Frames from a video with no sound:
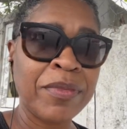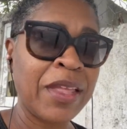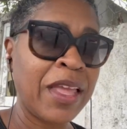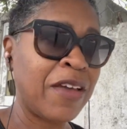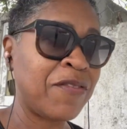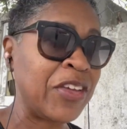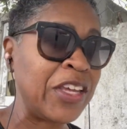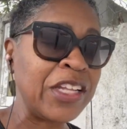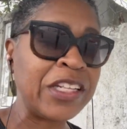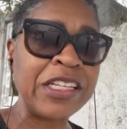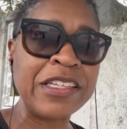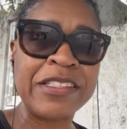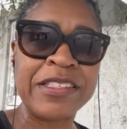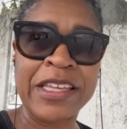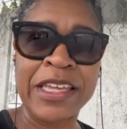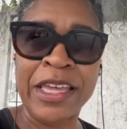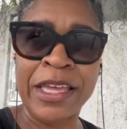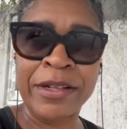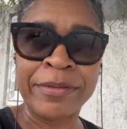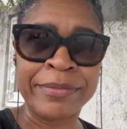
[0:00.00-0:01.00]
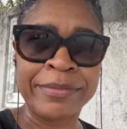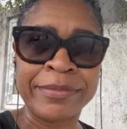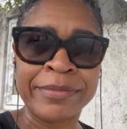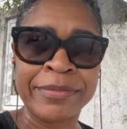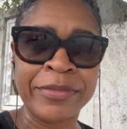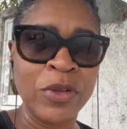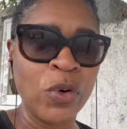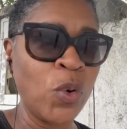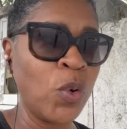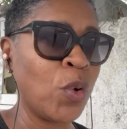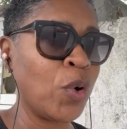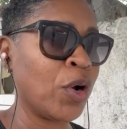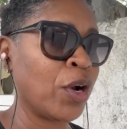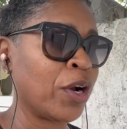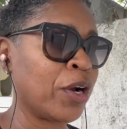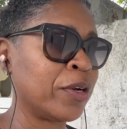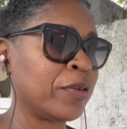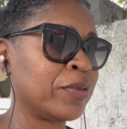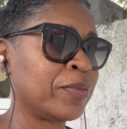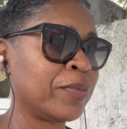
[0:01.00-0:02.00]
have ill intent,
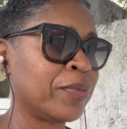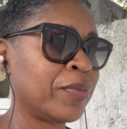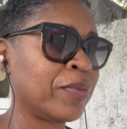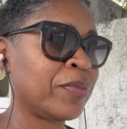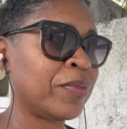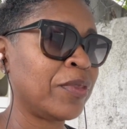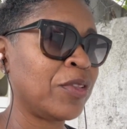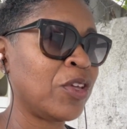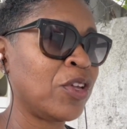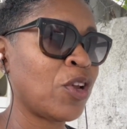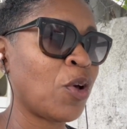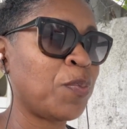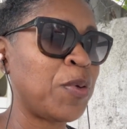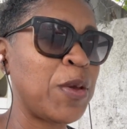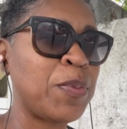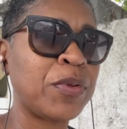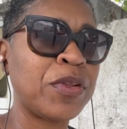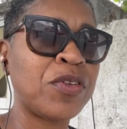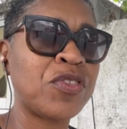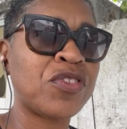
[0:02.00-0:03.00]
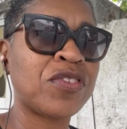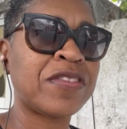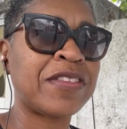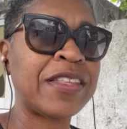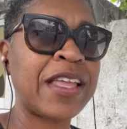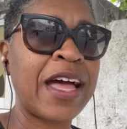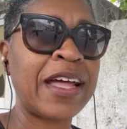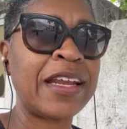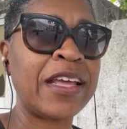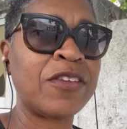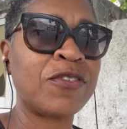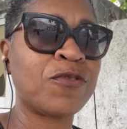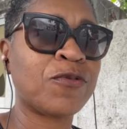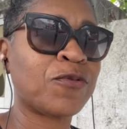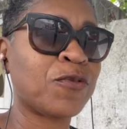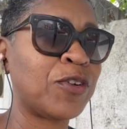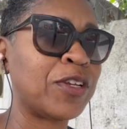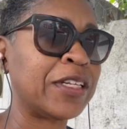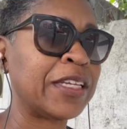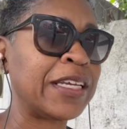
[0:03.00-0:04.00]
or people are just not as
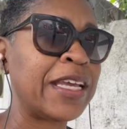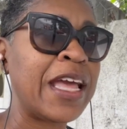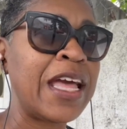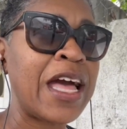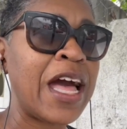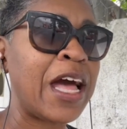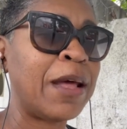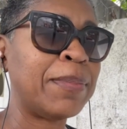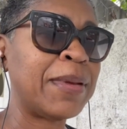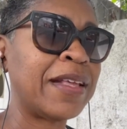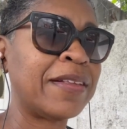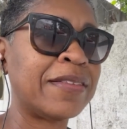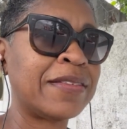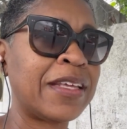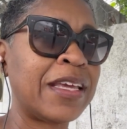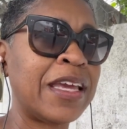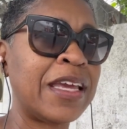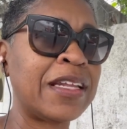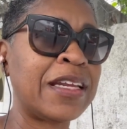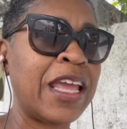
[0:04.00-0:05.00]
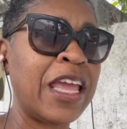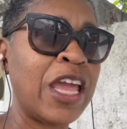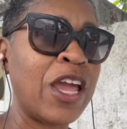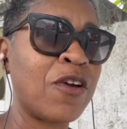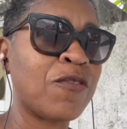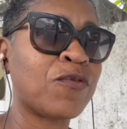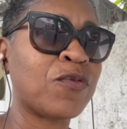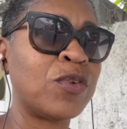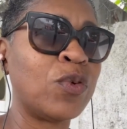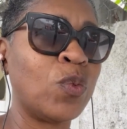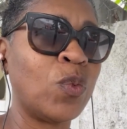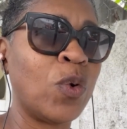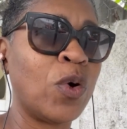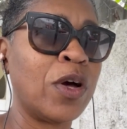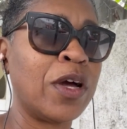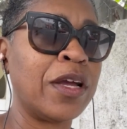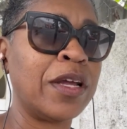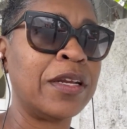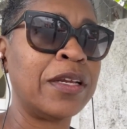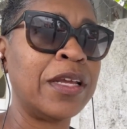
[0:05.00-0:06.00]
friendly. I'm not saying
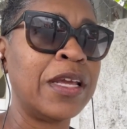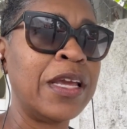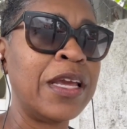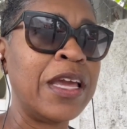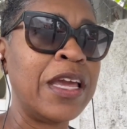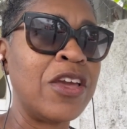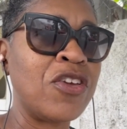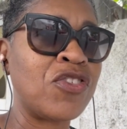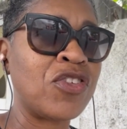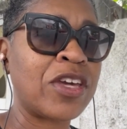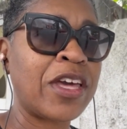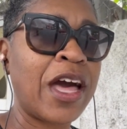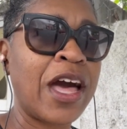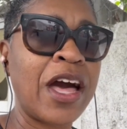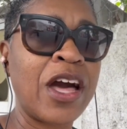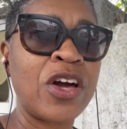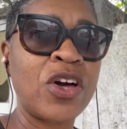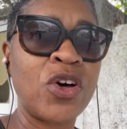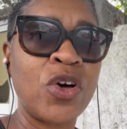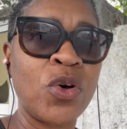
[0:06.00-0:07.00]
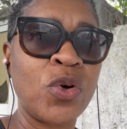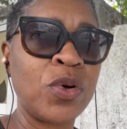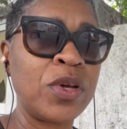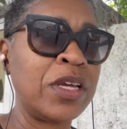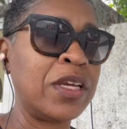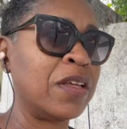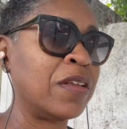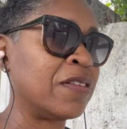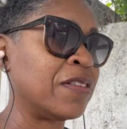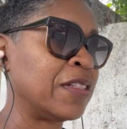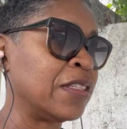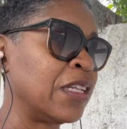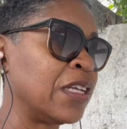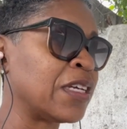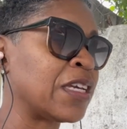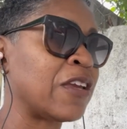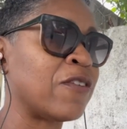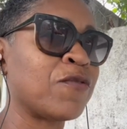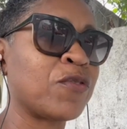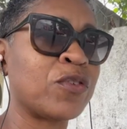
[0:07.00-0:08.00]
everyone in Chicago is
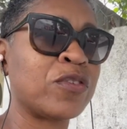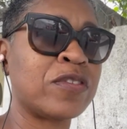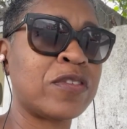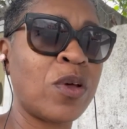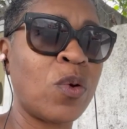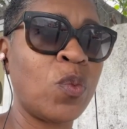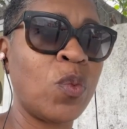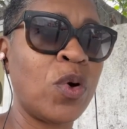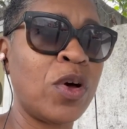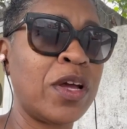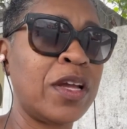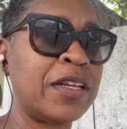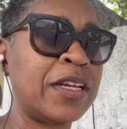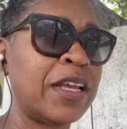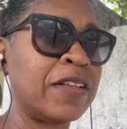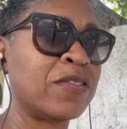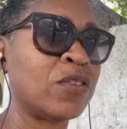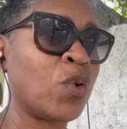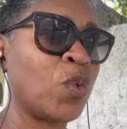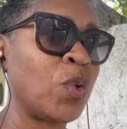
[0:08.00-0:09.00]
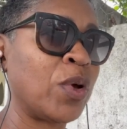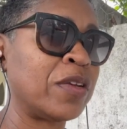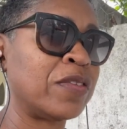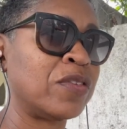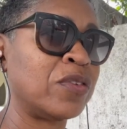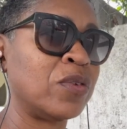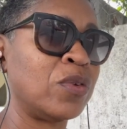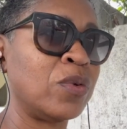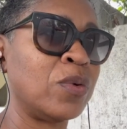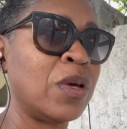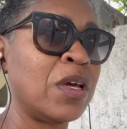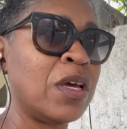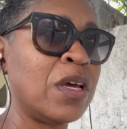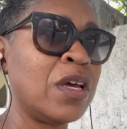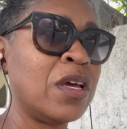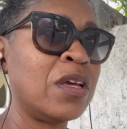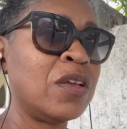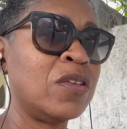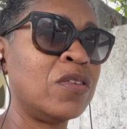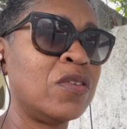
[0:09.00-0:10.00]
looking for someone that's going to,
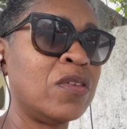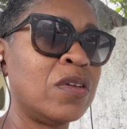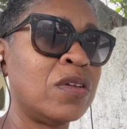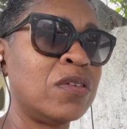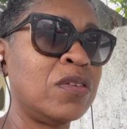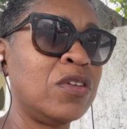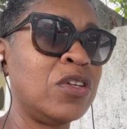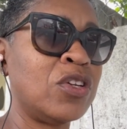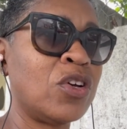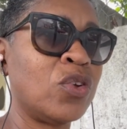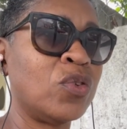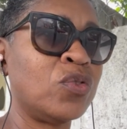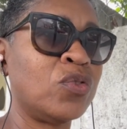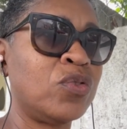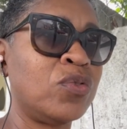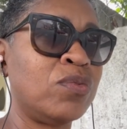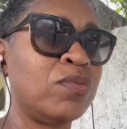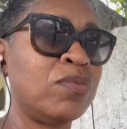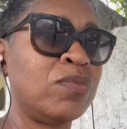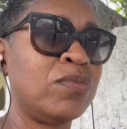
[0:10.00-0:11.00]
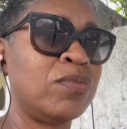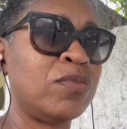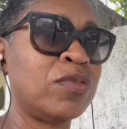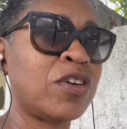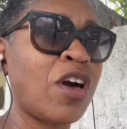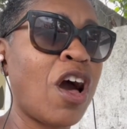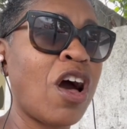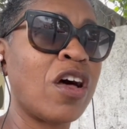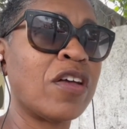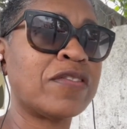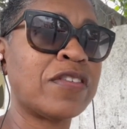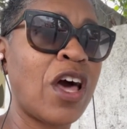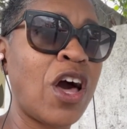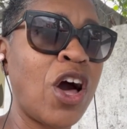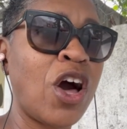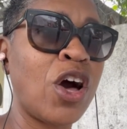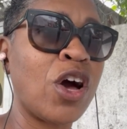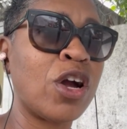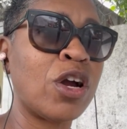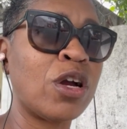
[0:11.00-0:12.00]
you know, cause
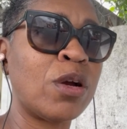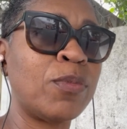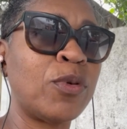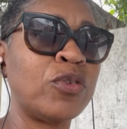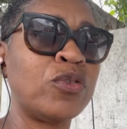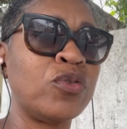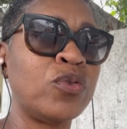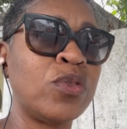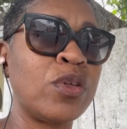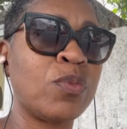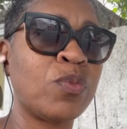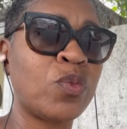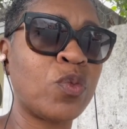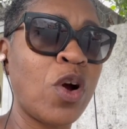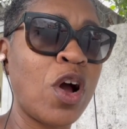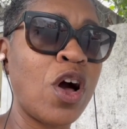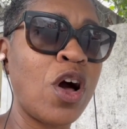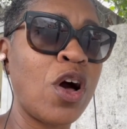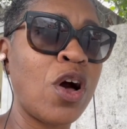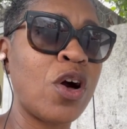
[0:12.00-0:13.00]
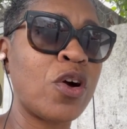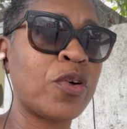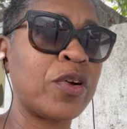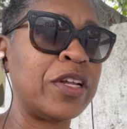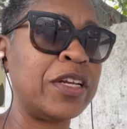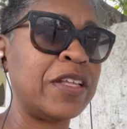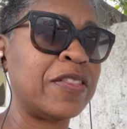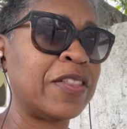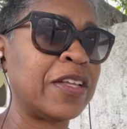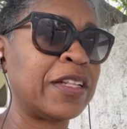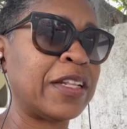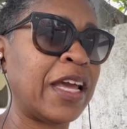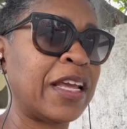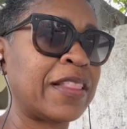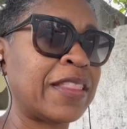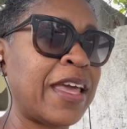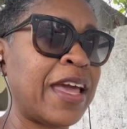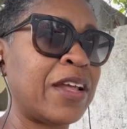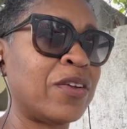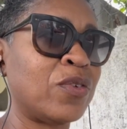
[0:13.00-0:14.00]
harm or do them wrong or anything like
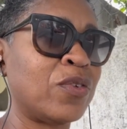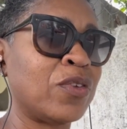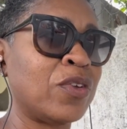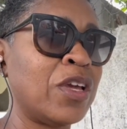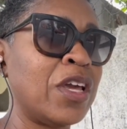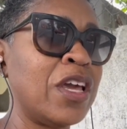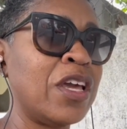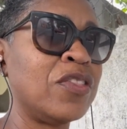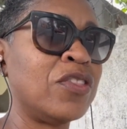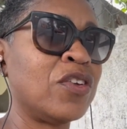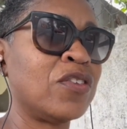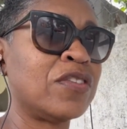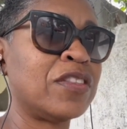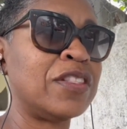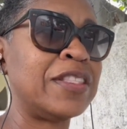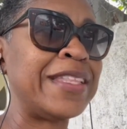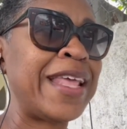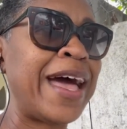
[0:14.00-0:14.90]
that. Or it's